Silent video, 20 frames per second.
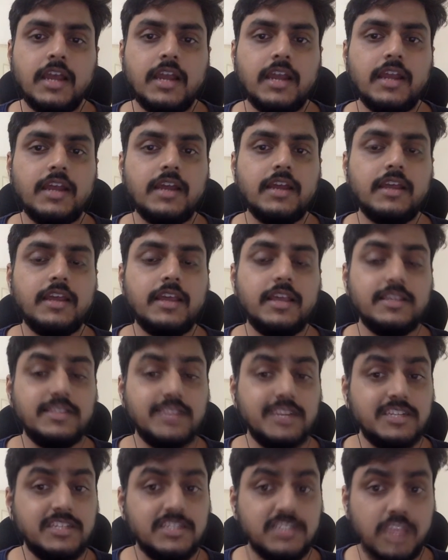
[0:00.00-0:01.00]
is
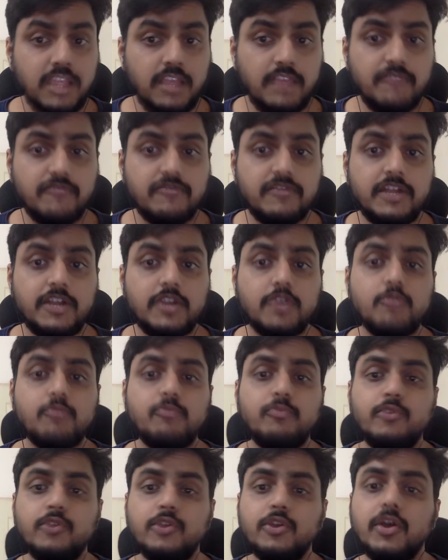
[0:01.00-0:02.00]
it safe that you
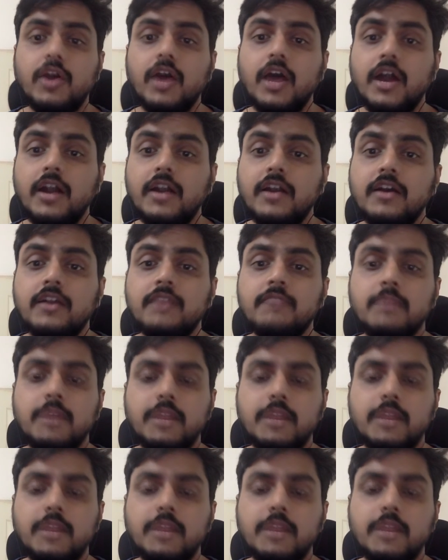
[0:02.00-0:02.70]
put your hard-earned